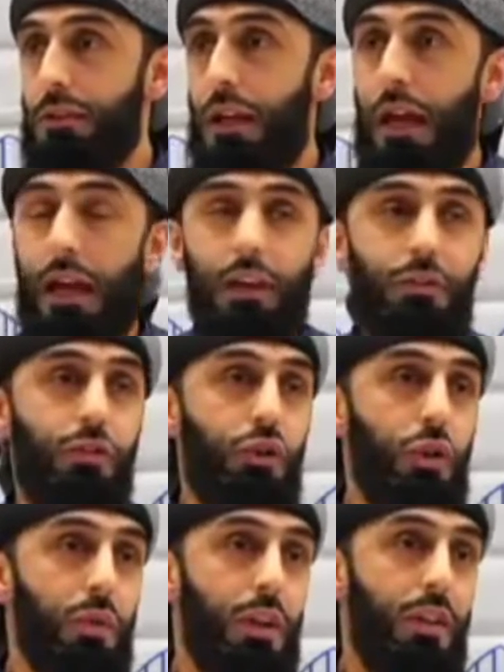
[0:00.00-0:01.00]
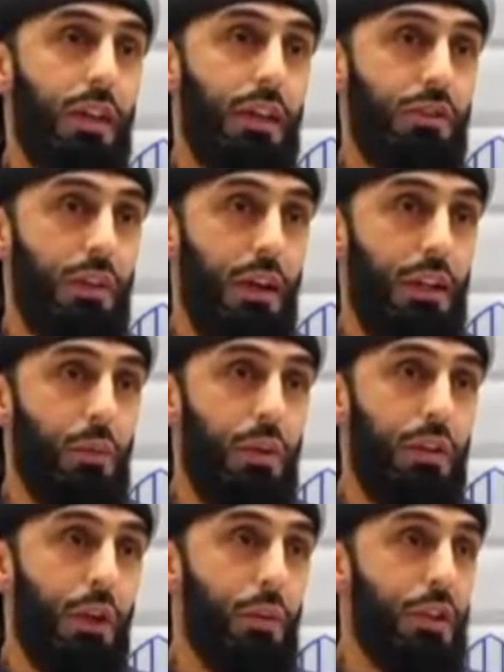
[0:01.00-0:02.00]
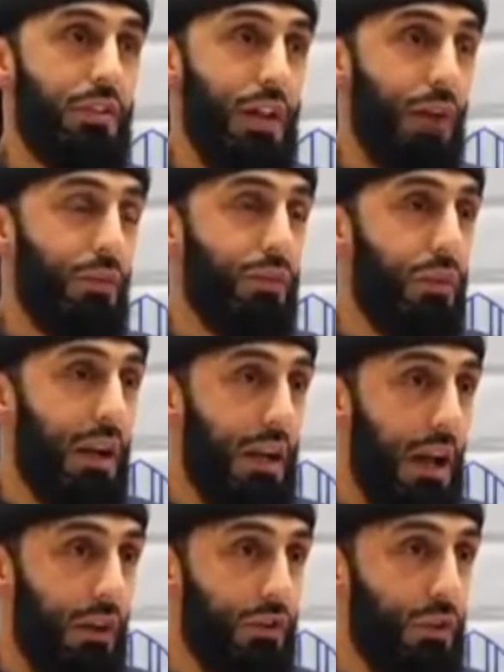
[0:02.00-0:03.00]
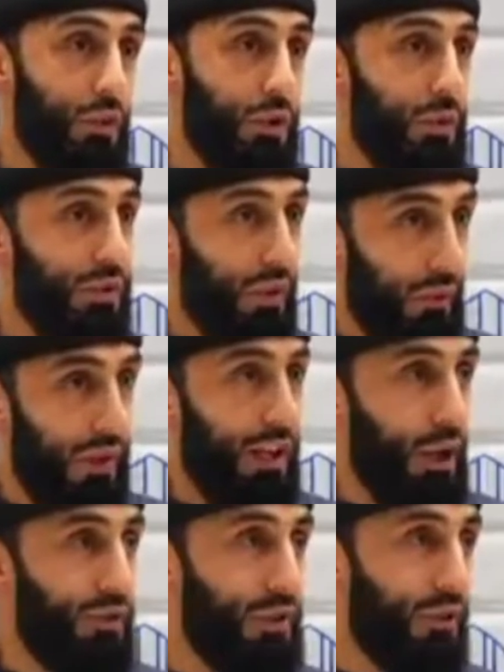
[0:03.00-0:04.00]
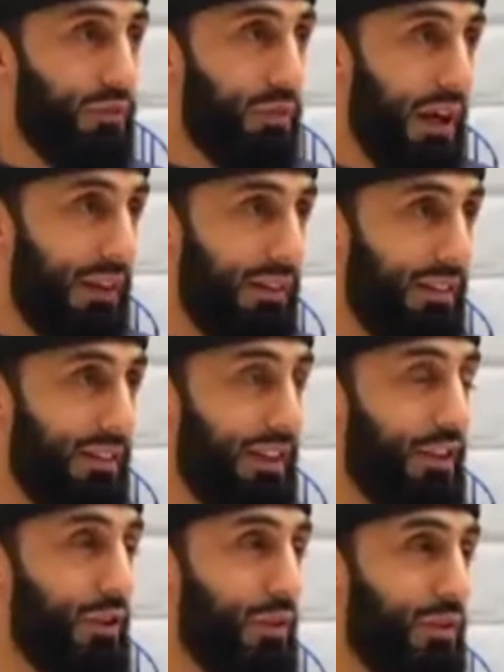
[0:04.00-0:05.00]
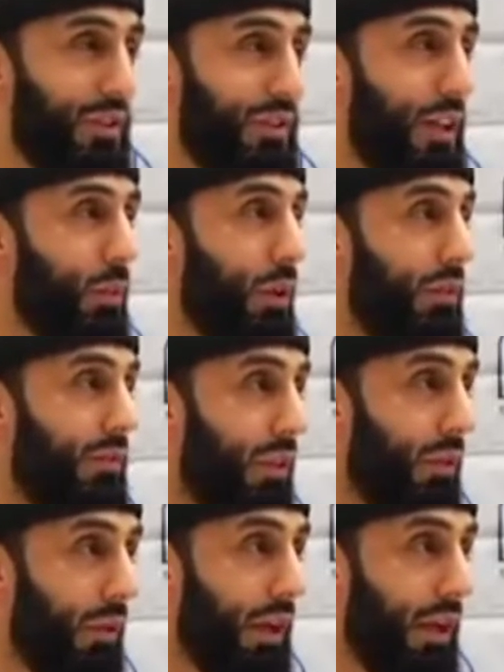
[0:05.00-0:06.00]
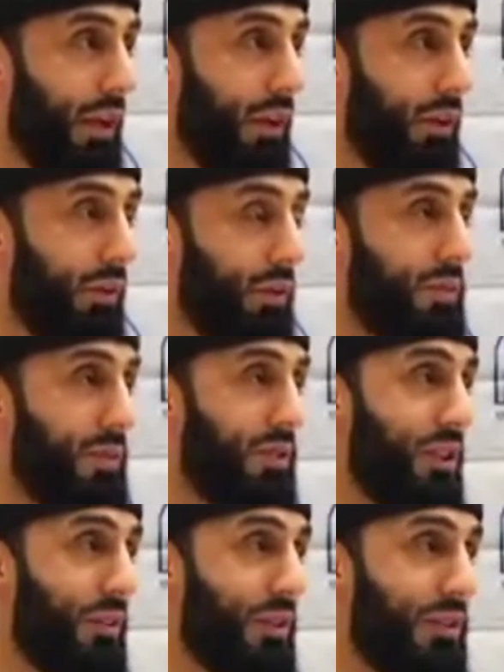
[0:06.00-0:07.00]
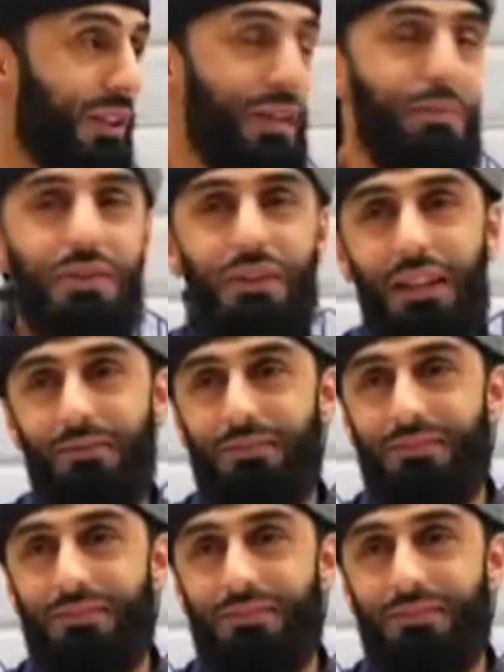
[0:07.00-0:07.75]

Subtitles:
And during their journey, when they reached out for their lunch, which was 3 loaves of bread, they noticed that one of the 3 was mysteriously missing.